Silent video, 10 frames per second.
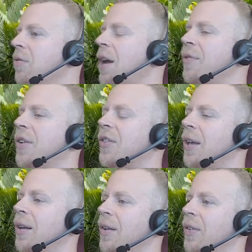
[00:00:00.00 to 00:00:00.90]
graphic
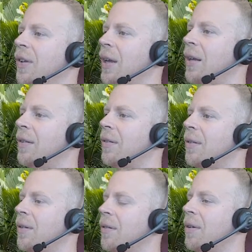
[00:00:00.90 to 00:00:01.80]
settings, and
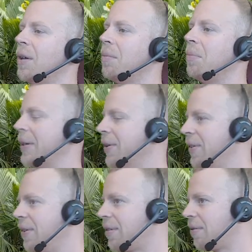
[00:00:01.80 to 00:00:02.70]

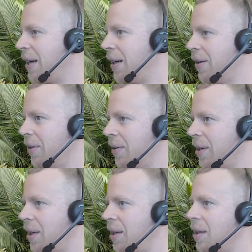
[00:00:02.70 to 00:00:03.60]
because it's running on
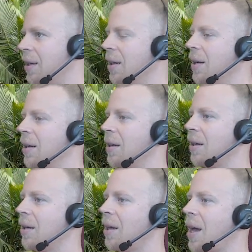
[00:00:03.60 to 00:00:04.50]
the
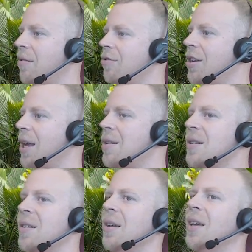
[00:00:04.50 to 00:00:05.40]
Unreal
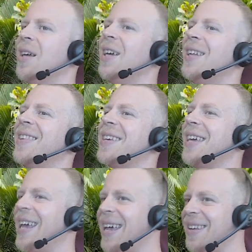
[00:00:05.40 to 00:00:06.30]
Engine, it
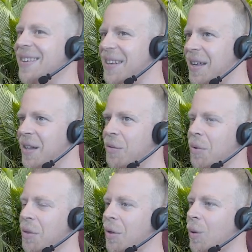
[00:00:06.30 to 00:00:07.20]
can deal
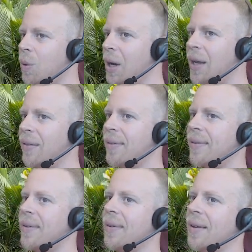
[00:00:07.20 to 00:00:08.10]
with
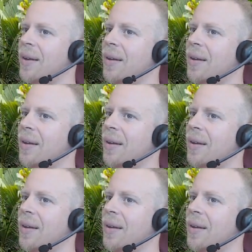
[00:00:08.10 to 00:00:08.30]
quite